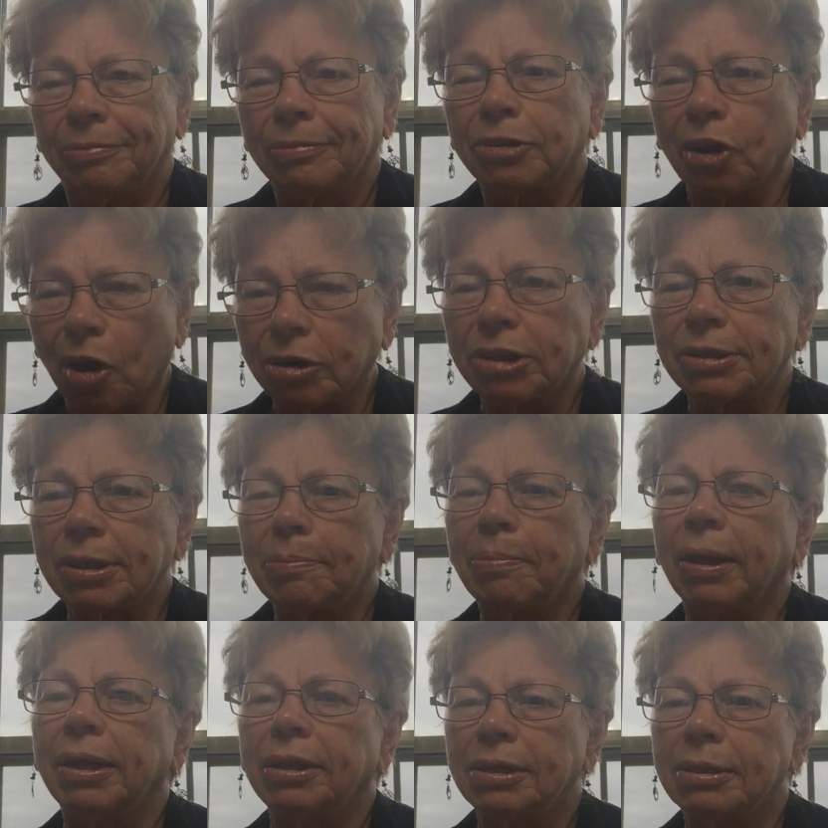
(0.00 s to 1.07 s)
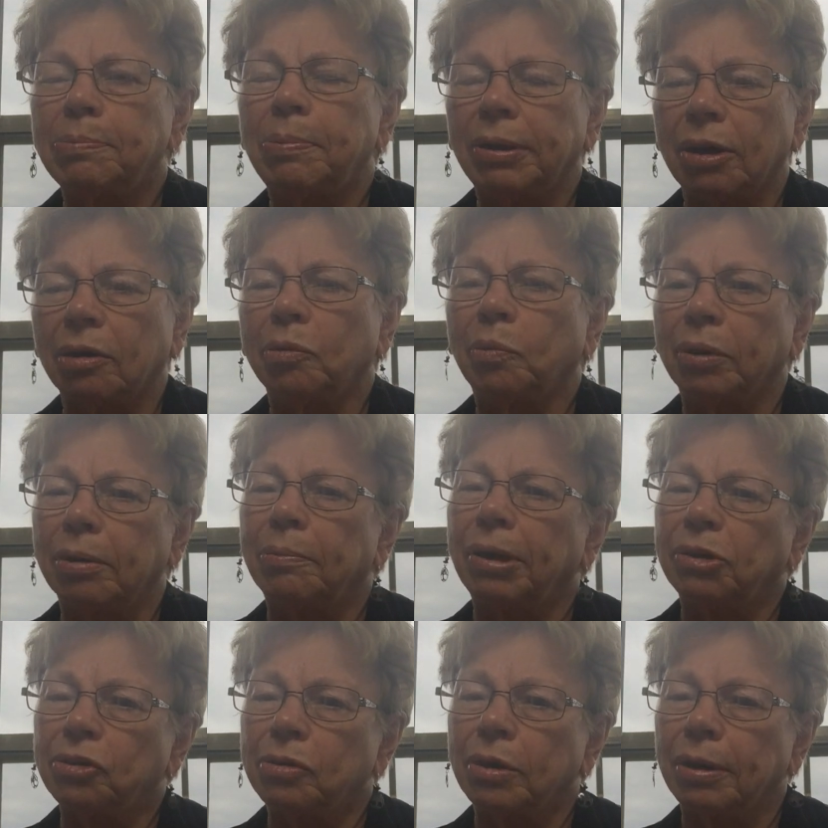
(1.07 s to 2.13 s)
Talk to somebody that's been on one of my
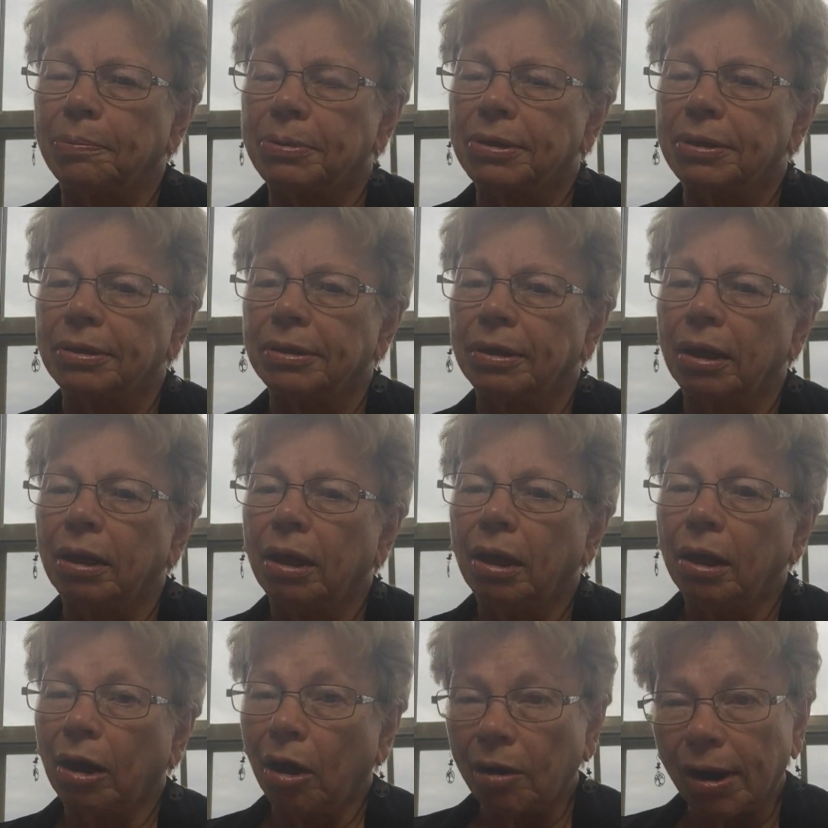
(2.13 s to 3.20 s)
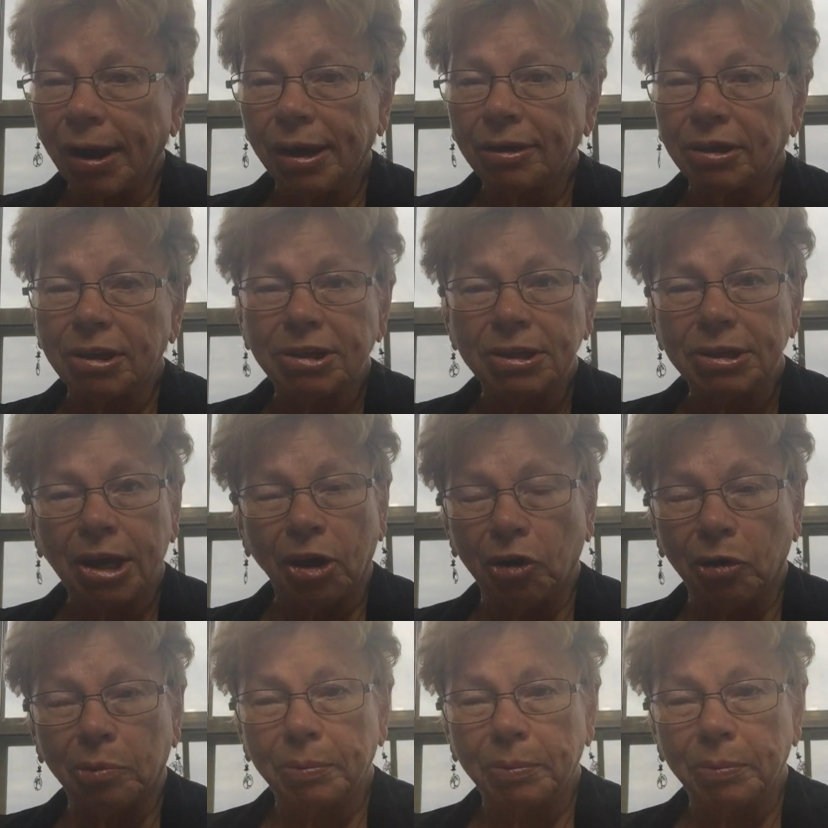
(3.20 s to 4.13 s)
trips. All right, this is Carol